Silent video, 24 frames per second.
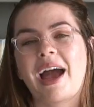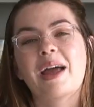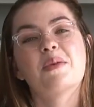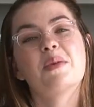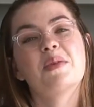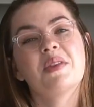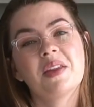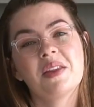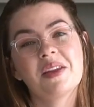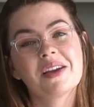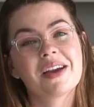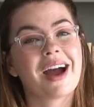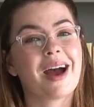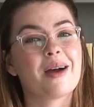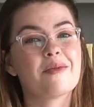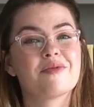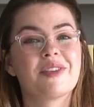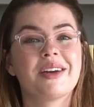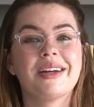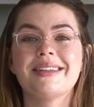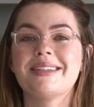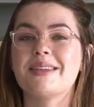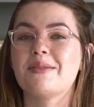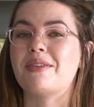And within the
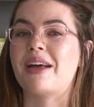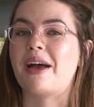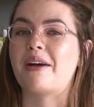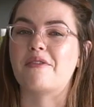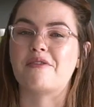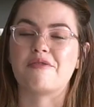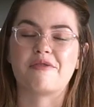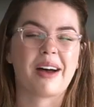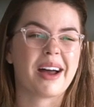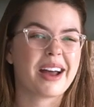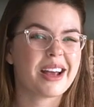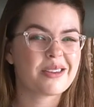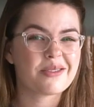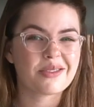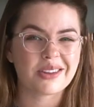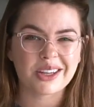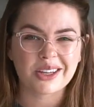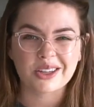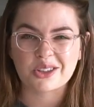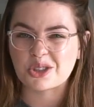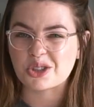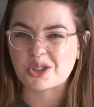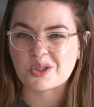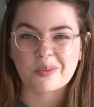confines of that
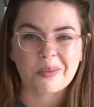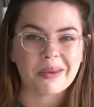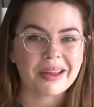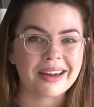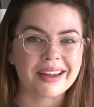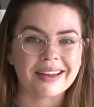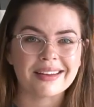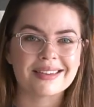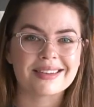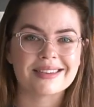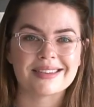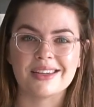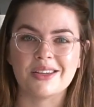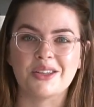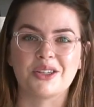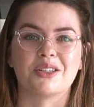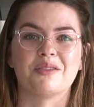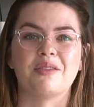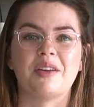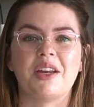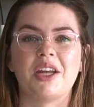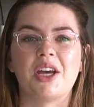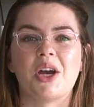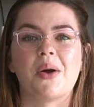5-ish minute
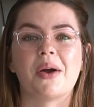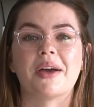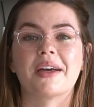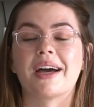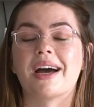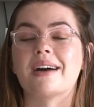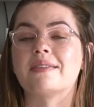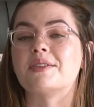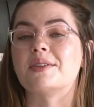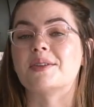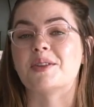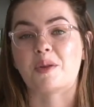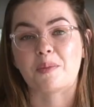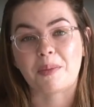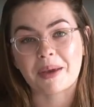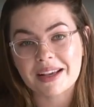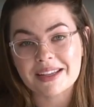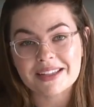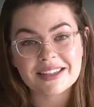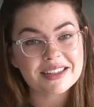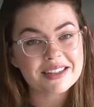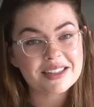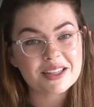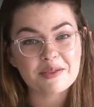Seeker video, I covered the
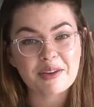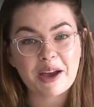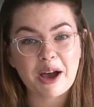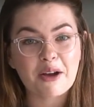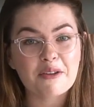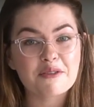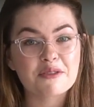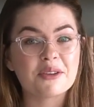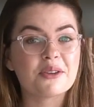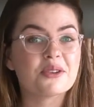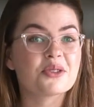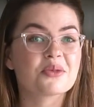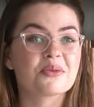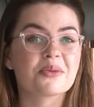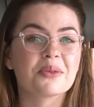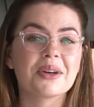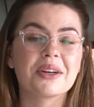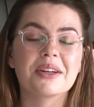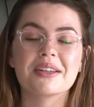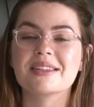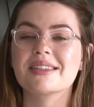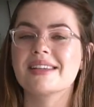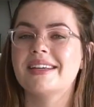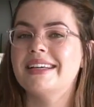basics of how fusion
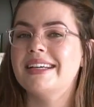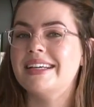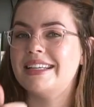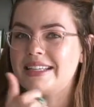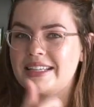works,